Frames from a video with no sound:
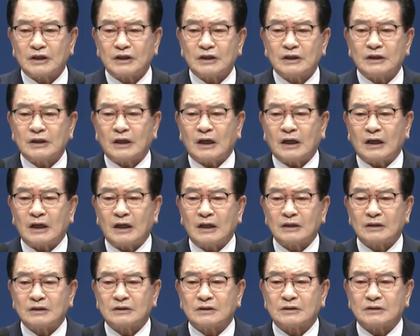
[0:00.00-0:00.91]
There may
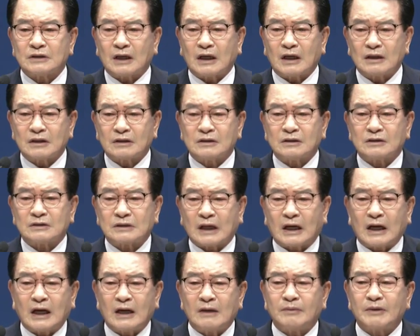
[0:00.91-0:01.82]
be some of you
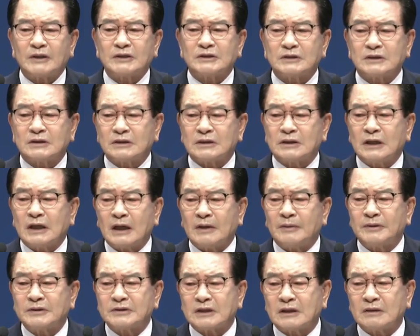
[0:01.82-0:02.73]
who
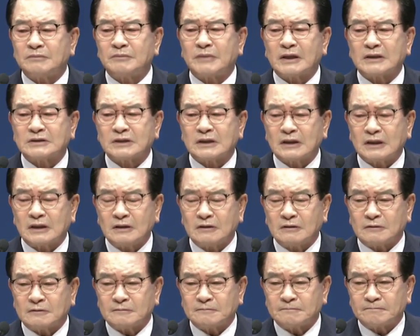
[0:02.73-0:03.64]
have went through so many
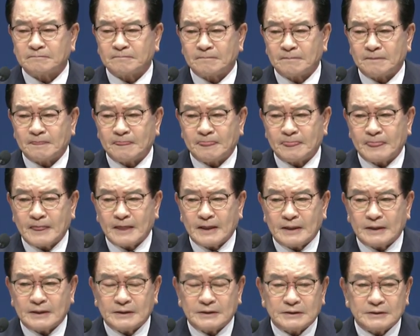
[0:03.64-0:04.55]
things in the
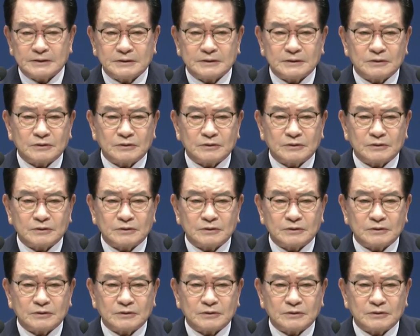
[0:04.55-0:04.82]
world.